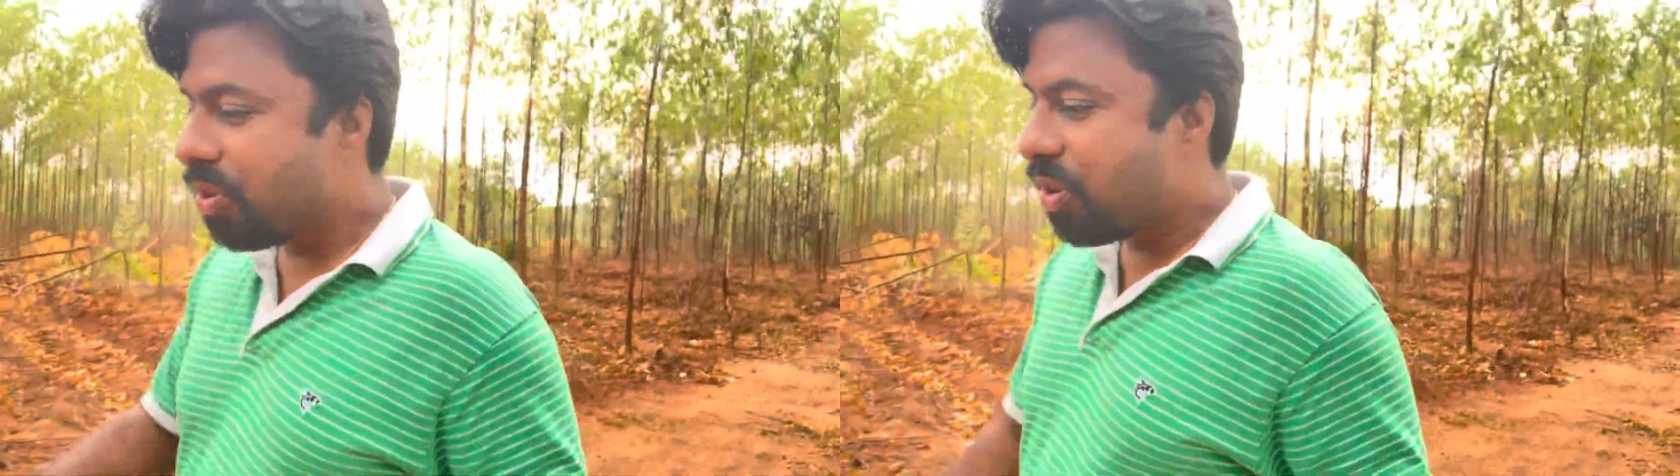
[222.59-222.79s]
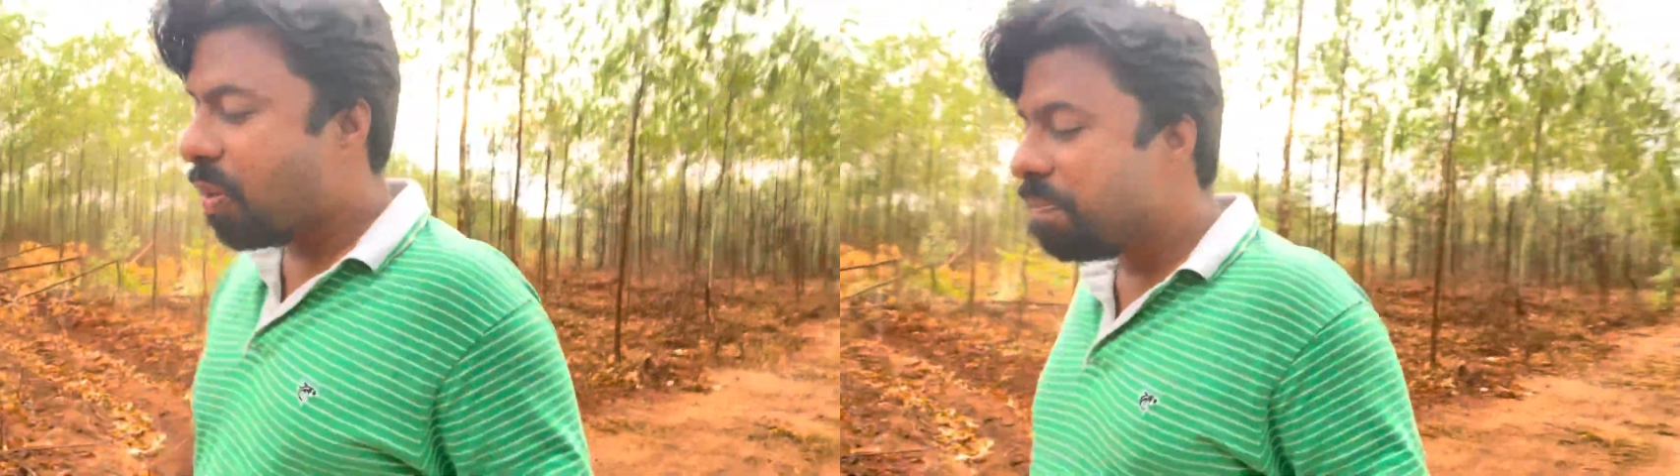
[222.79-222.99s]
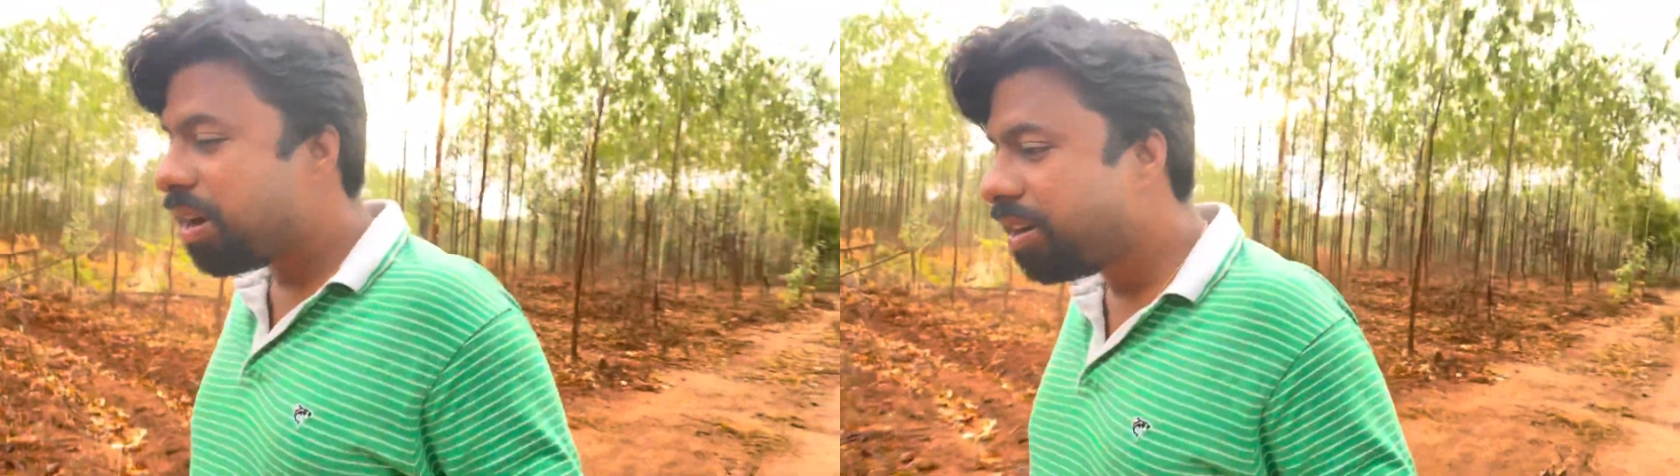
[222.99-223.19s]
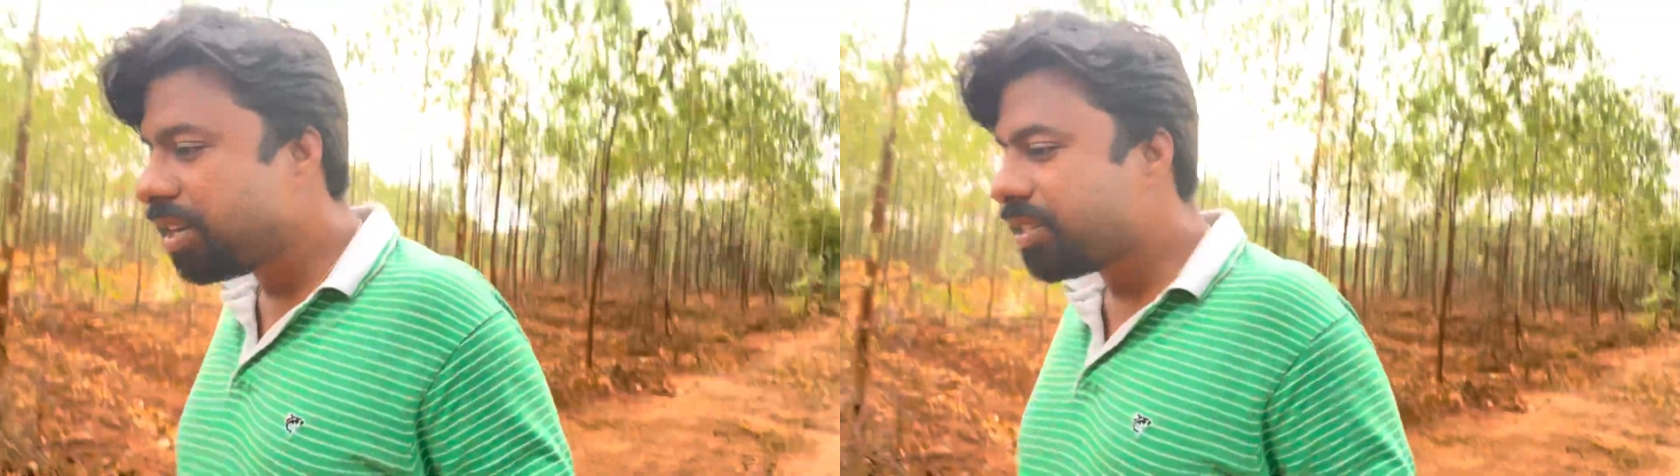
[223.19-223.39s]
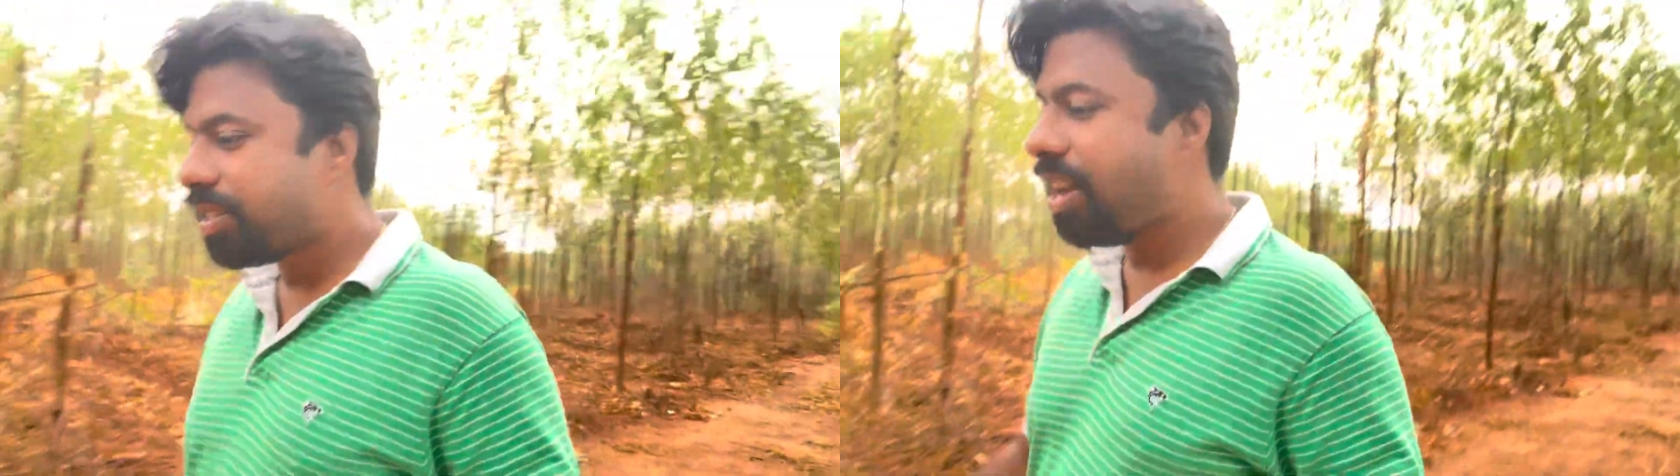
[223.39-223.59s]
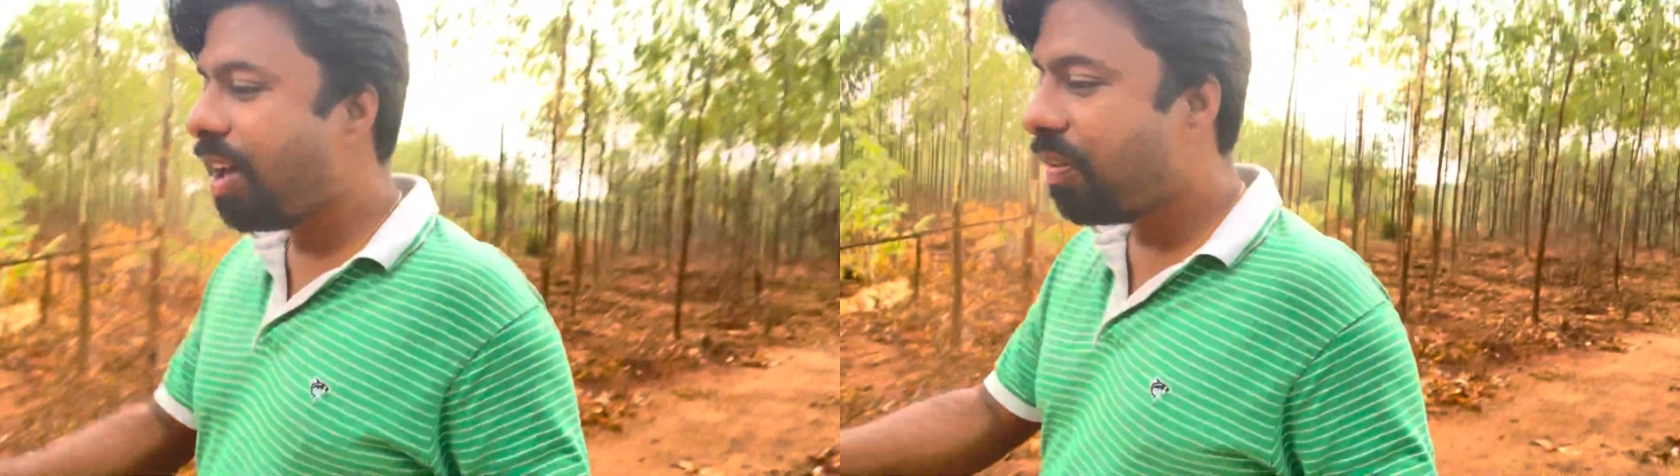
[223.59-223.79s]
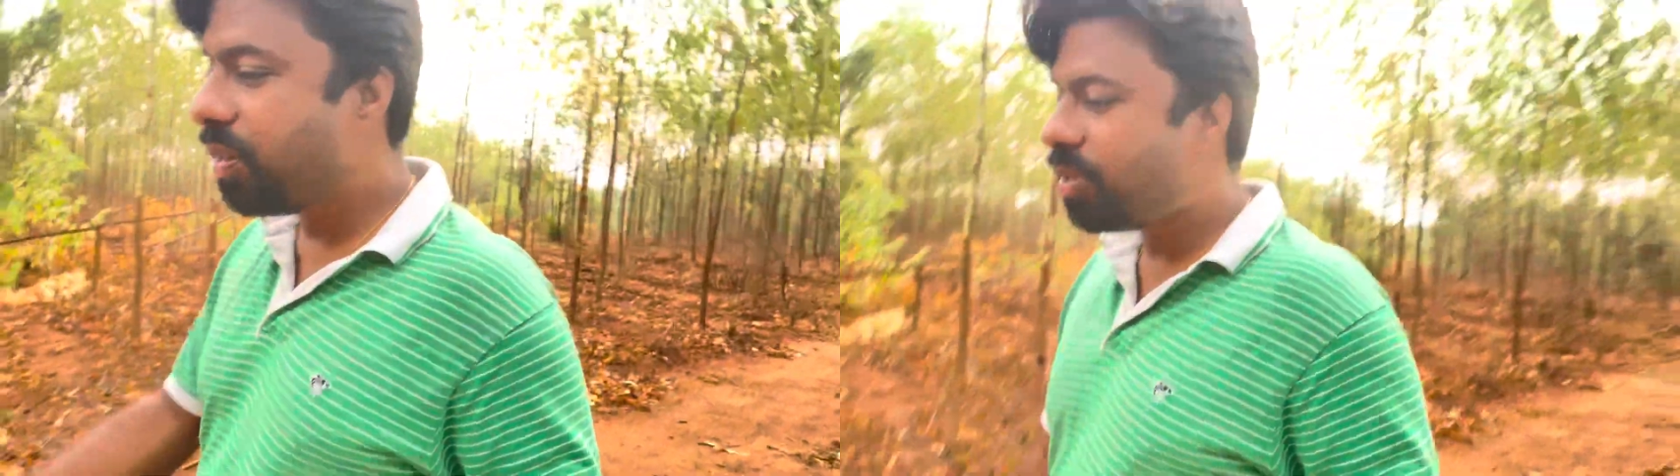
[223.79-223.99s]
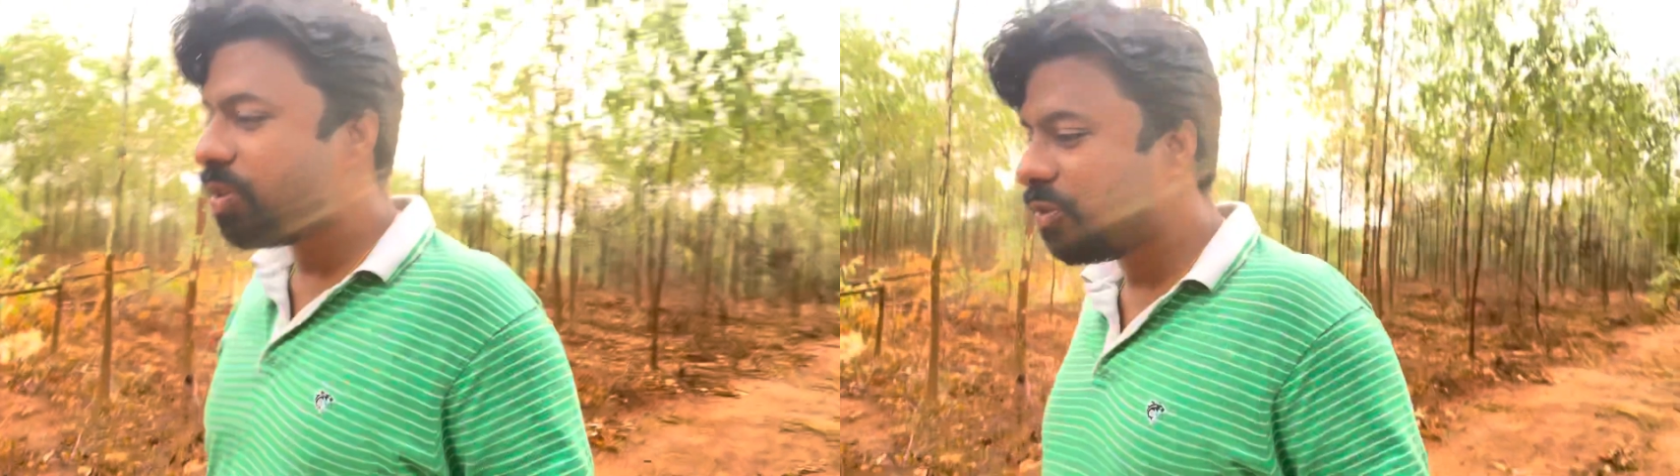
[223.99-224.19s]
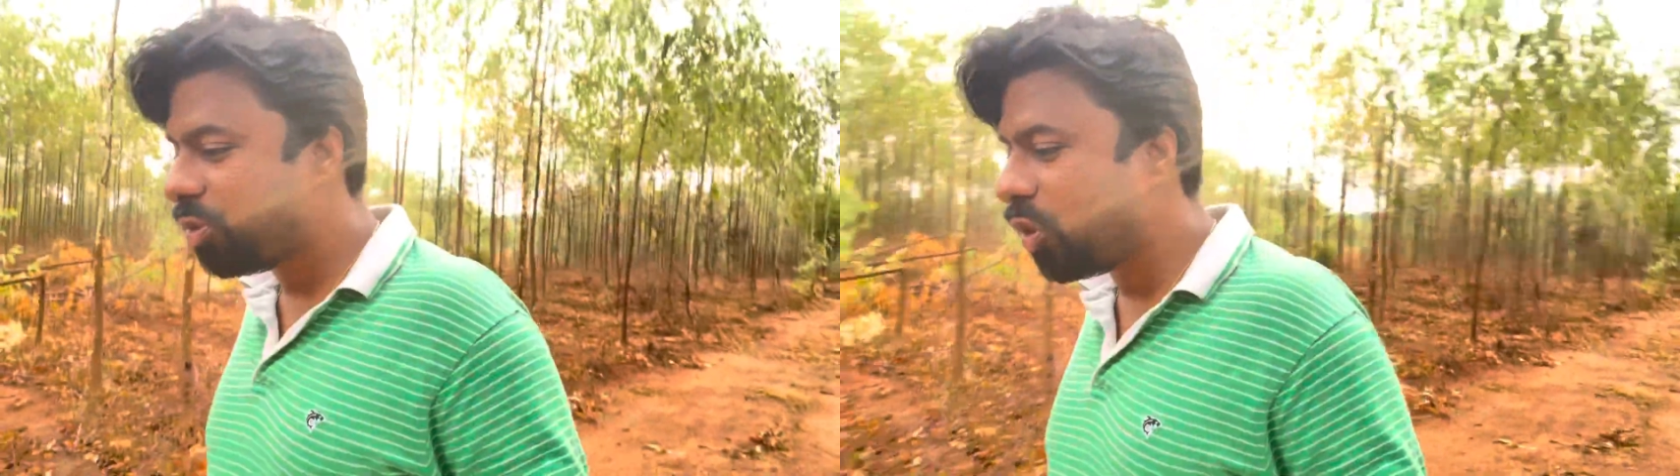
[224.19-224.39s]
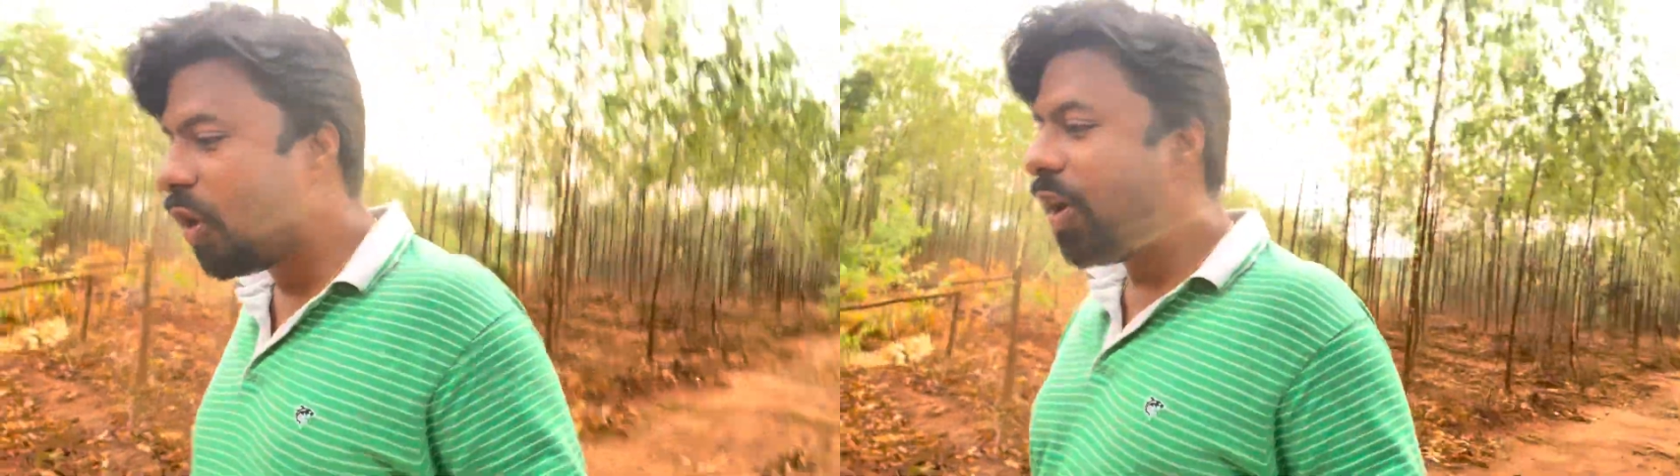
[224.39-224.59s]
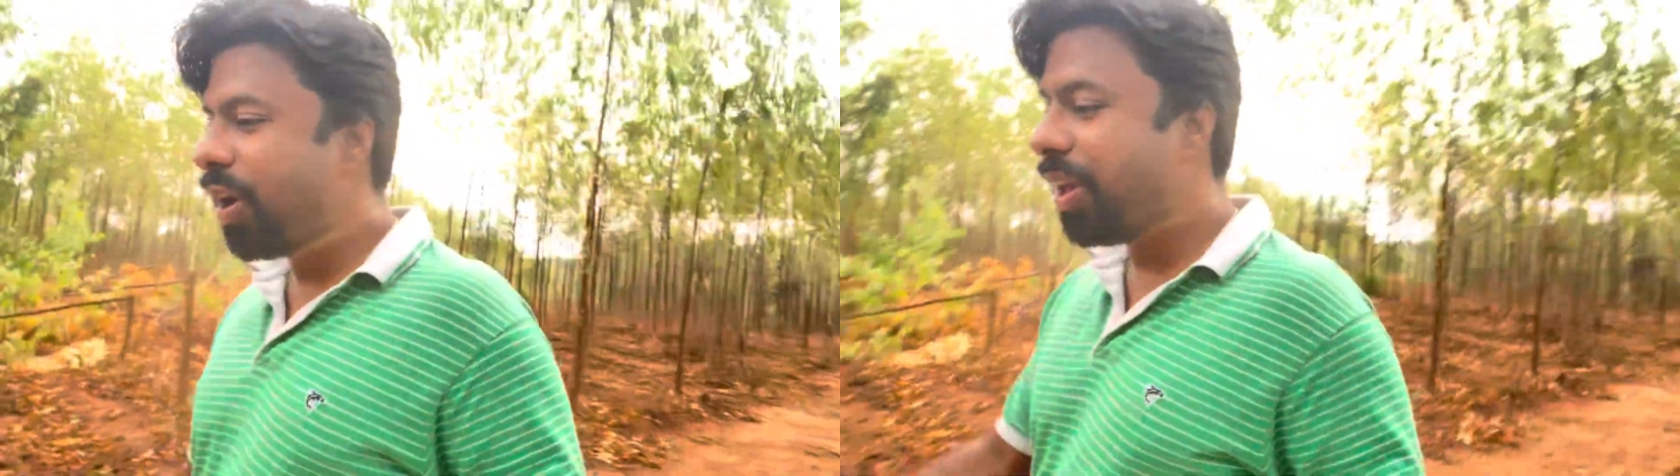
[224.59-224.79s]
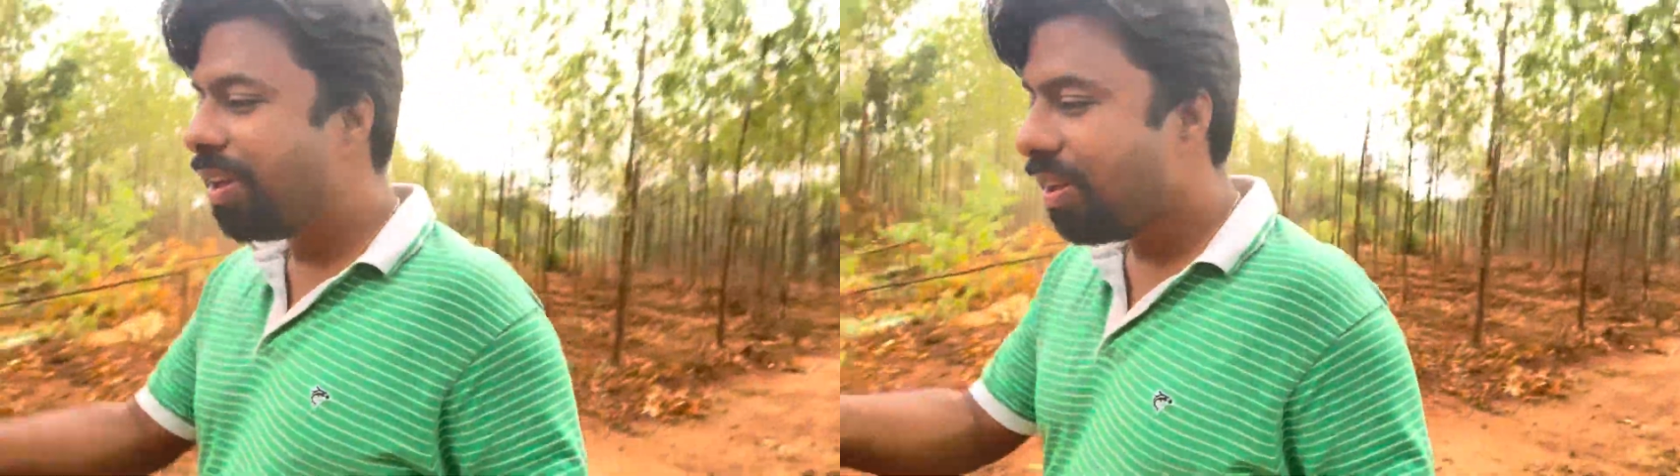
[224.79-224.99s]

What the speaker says: humongous levels of joy,